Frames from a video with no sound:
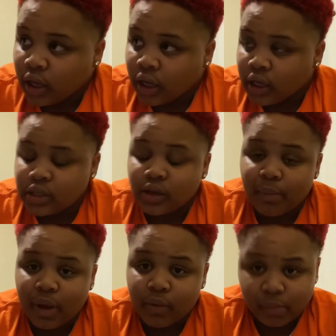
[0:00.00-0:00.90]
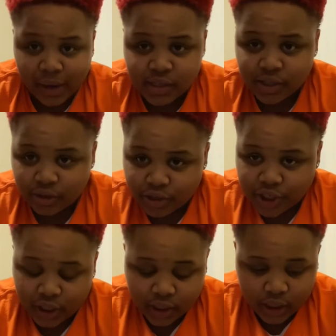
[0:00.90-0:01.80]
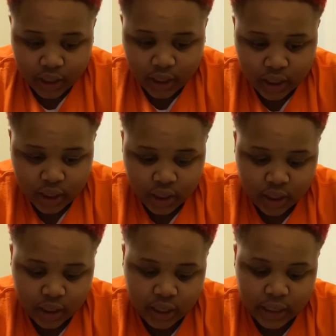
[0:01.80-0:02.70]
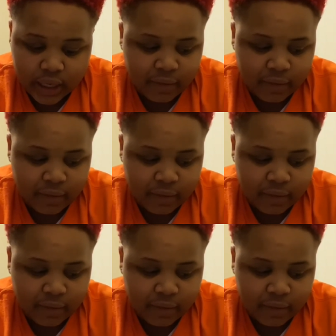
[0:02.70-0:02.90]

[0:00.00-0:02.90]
So I met with my surgeon. And